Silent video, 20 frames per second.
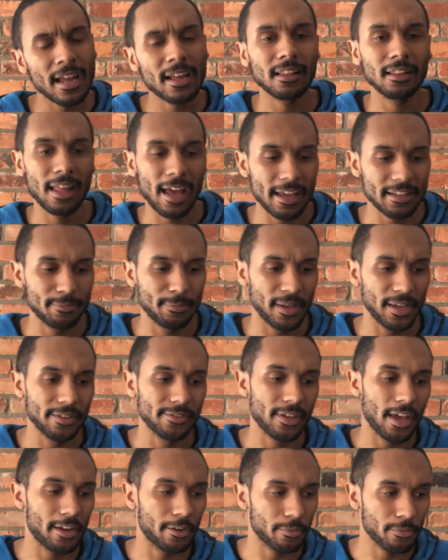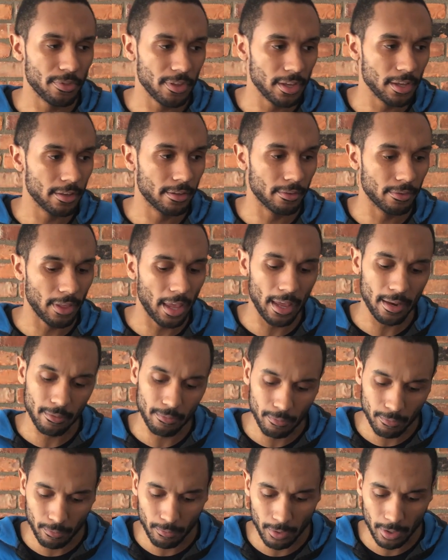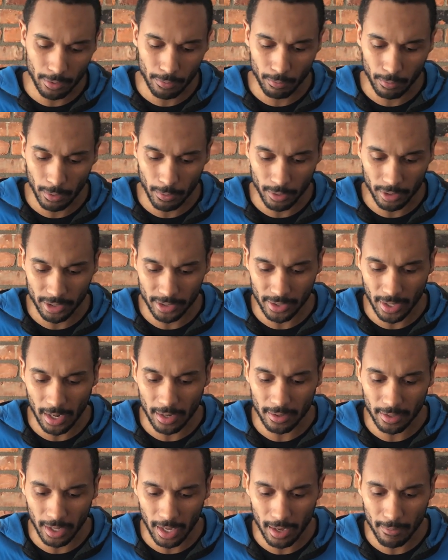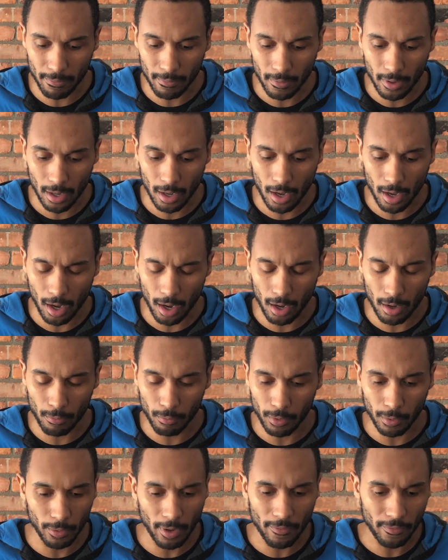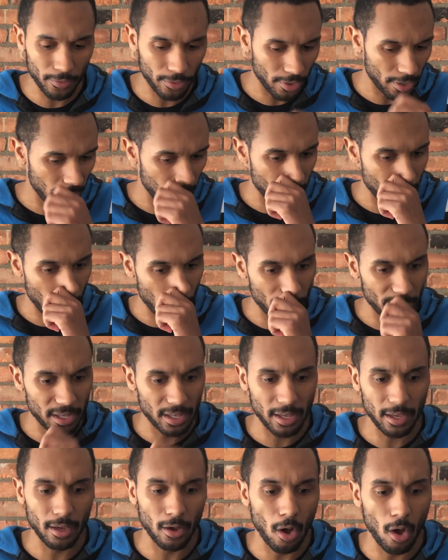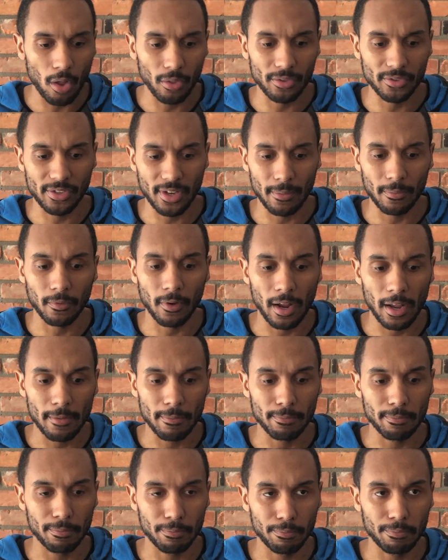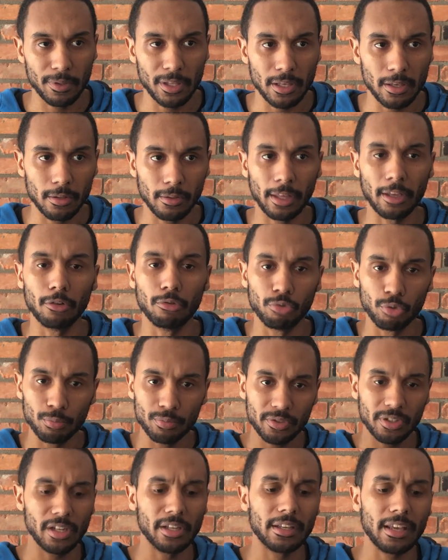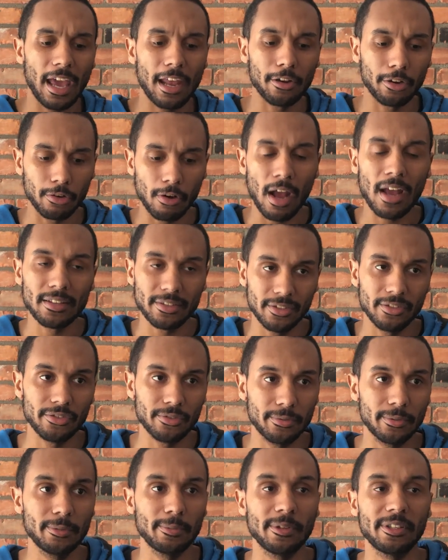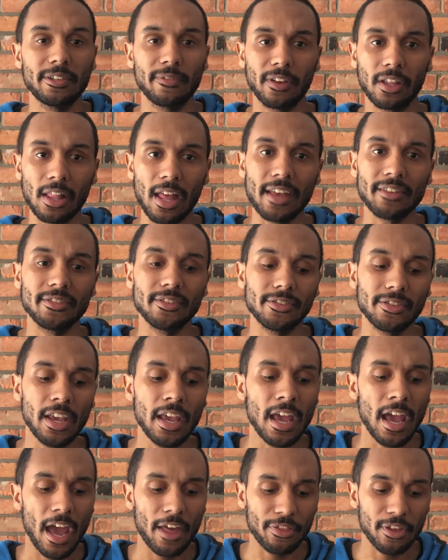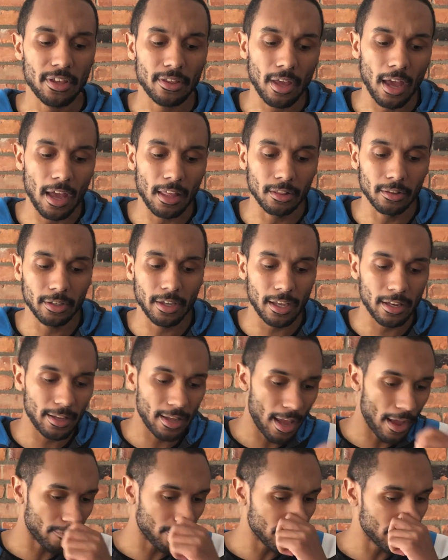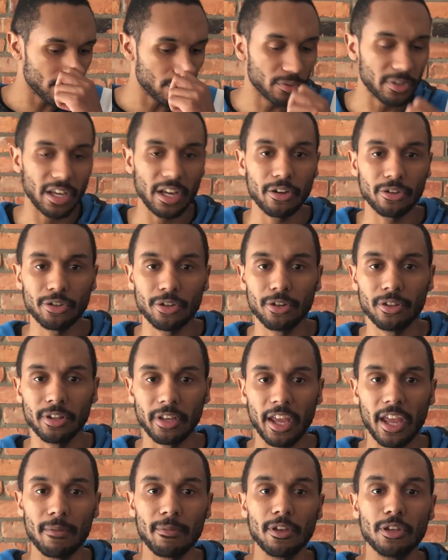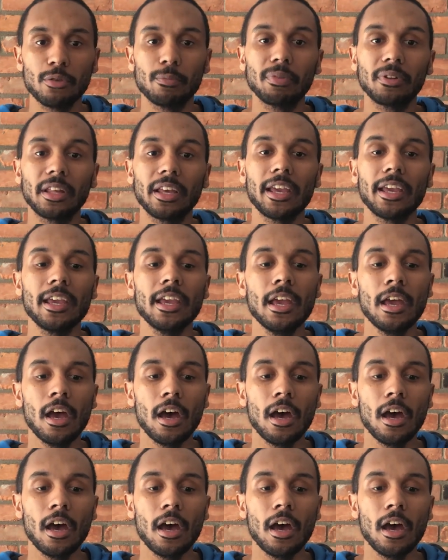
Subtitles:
class-based. I don't think that when we were designing the game, we were ever thinking about making all the samurai be like grouped and categorized in specific classes. I think I look at every single character in the game that you play